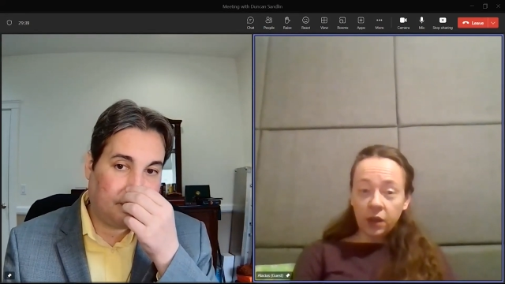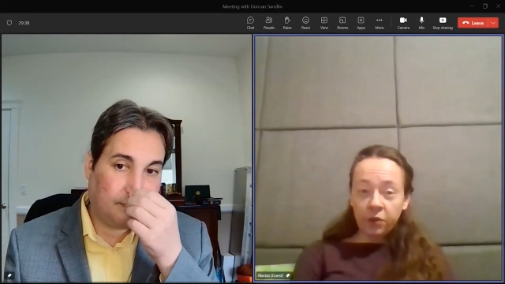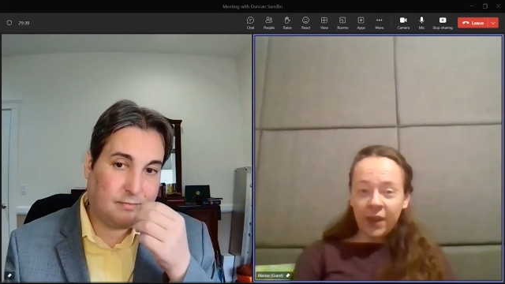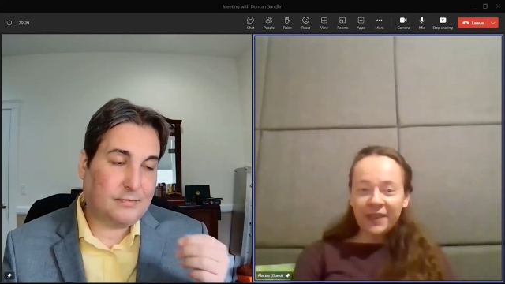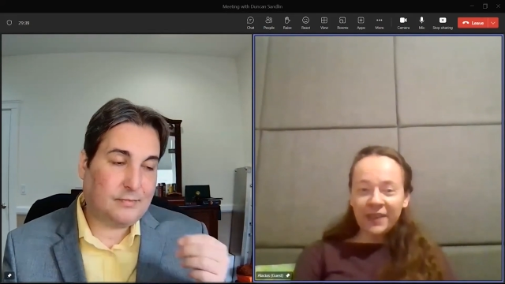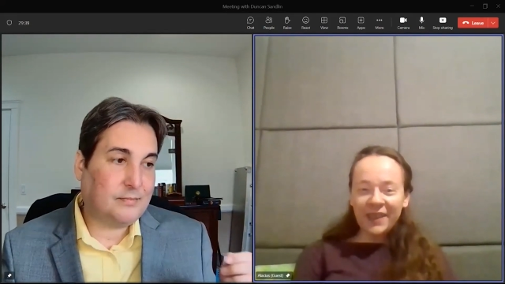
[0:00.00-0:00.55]

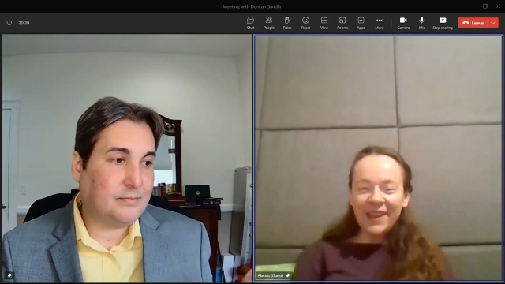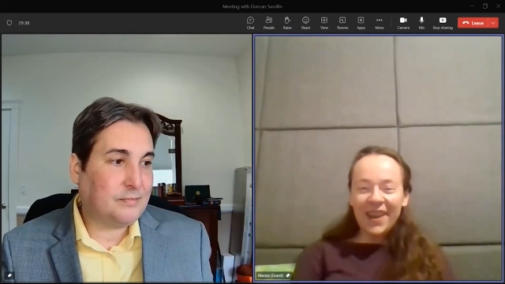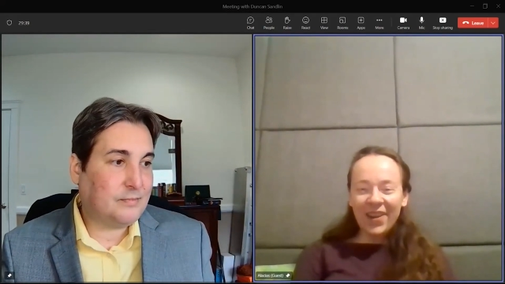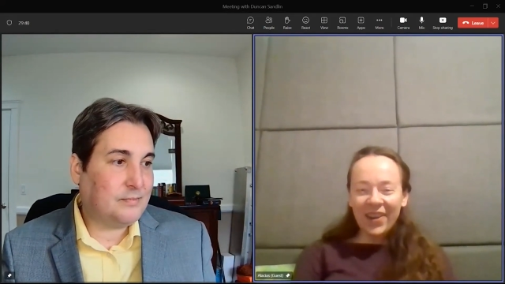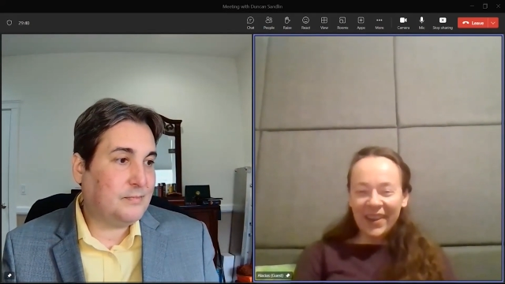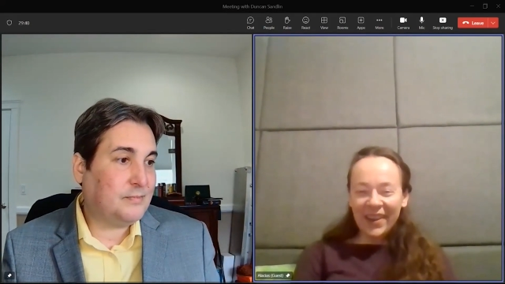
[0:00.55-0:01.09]
Speaker 1: under that
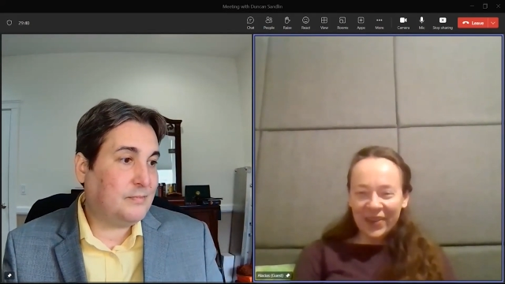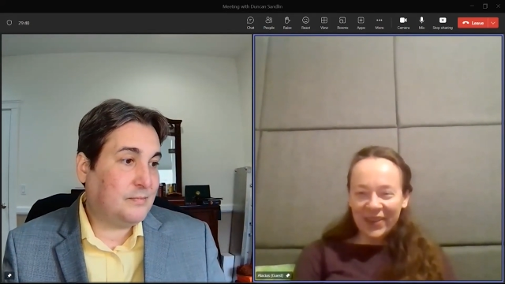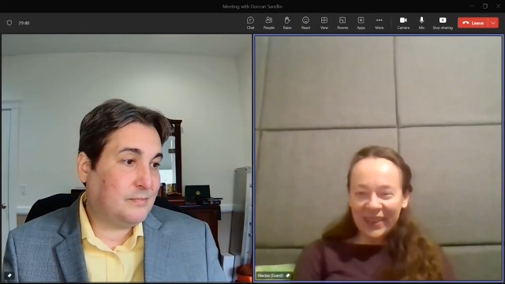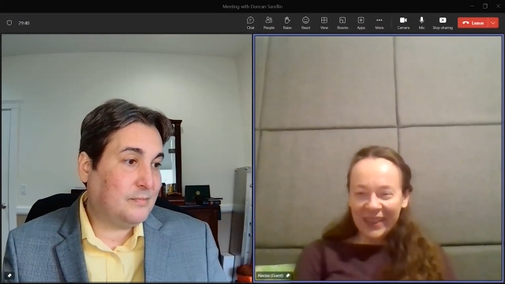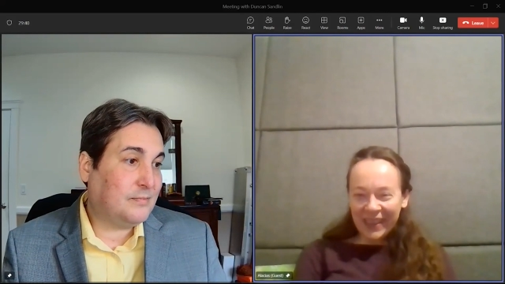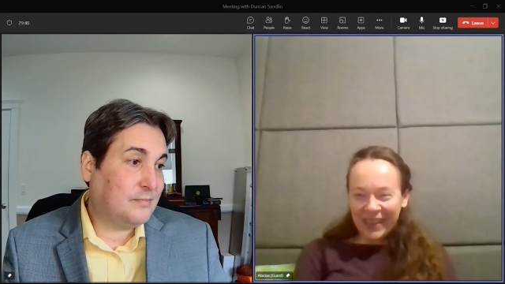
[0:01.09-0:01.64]

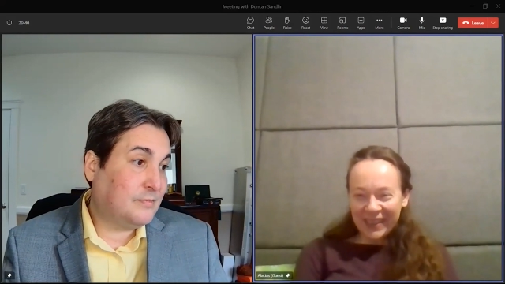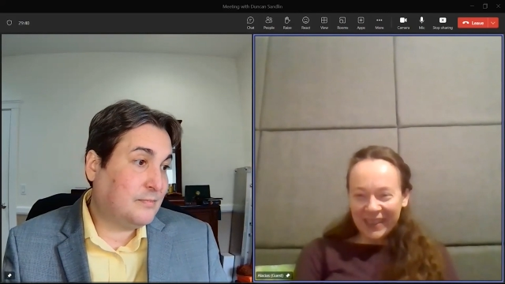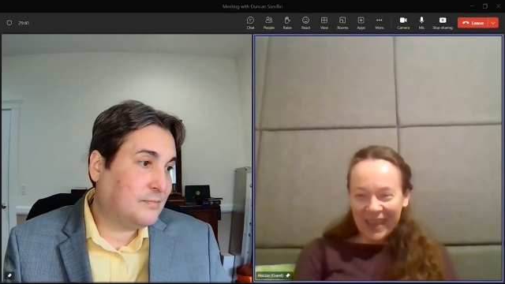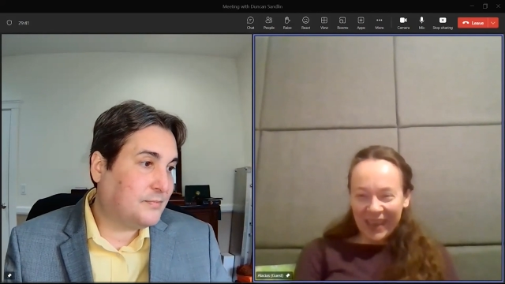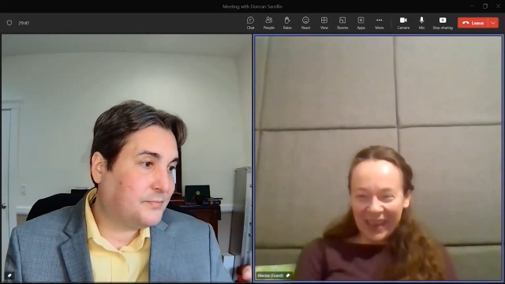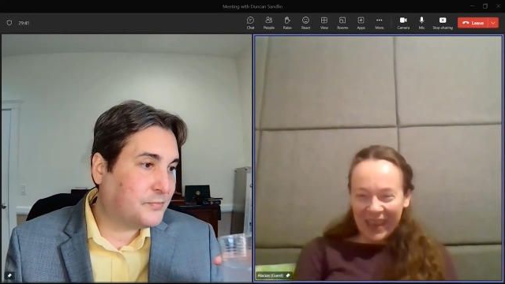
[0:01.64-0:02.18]
scenario, at
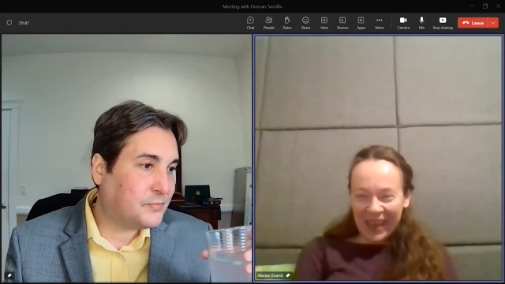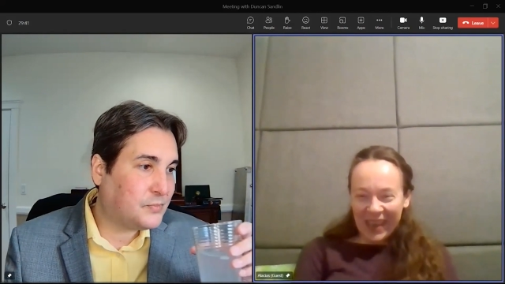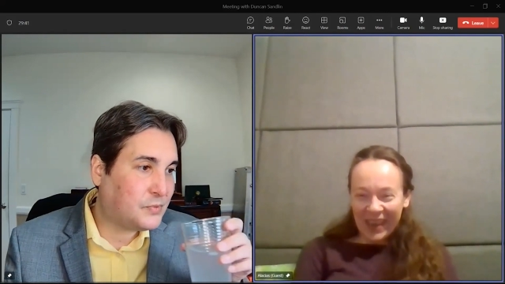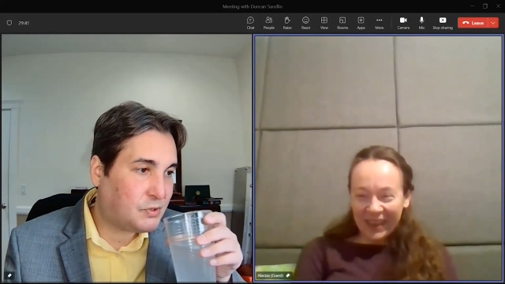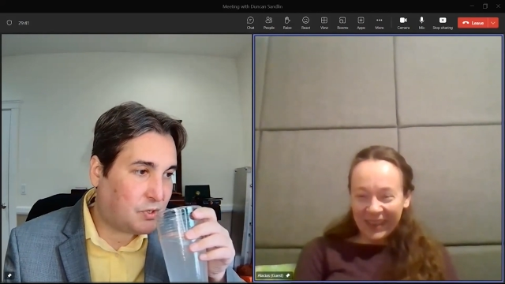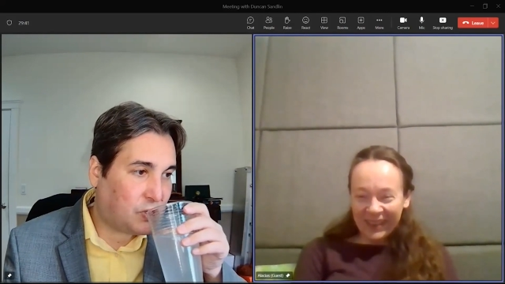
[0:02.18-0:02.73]
least they
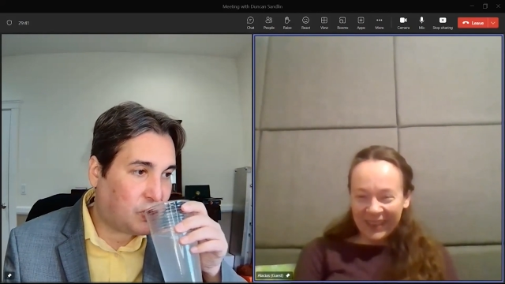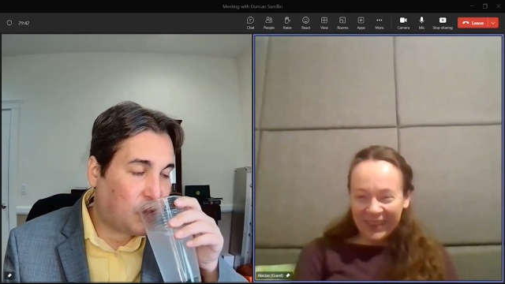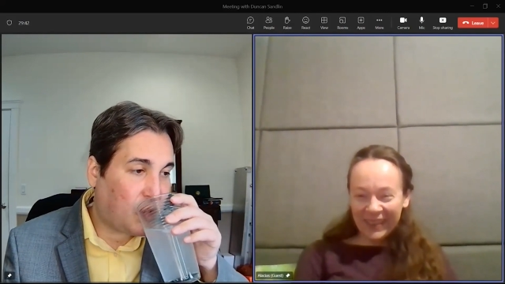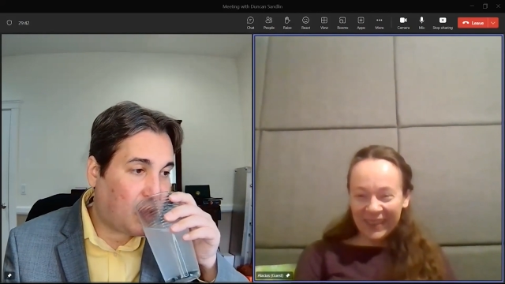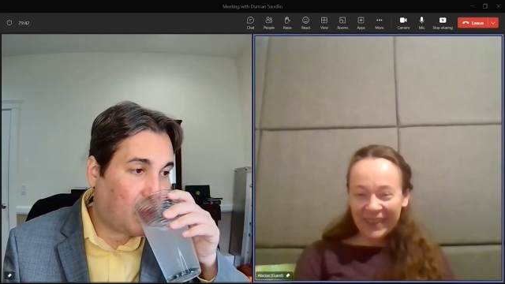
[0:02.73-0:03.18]
can. Sure.